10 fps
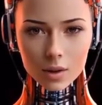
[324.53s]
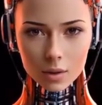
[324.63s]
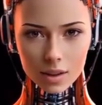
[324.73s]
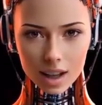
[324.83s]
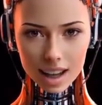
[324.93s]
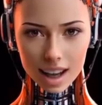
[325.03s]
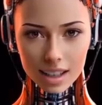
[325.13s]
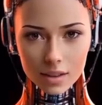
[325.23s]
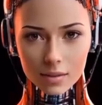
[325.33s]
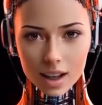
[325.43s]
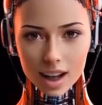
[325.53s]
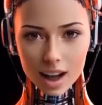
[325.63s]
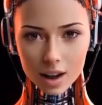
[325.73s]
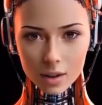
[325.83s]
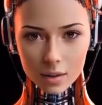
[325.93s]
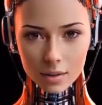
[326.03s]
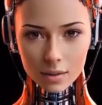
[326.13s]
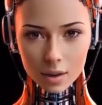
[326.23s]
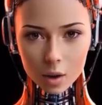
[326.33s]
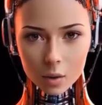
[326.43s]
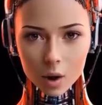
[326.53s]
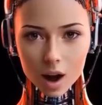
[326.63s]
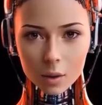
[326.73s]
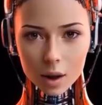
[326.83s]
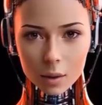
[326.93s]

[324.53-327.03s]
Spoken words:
like gravity. Who knew we'd miss falling?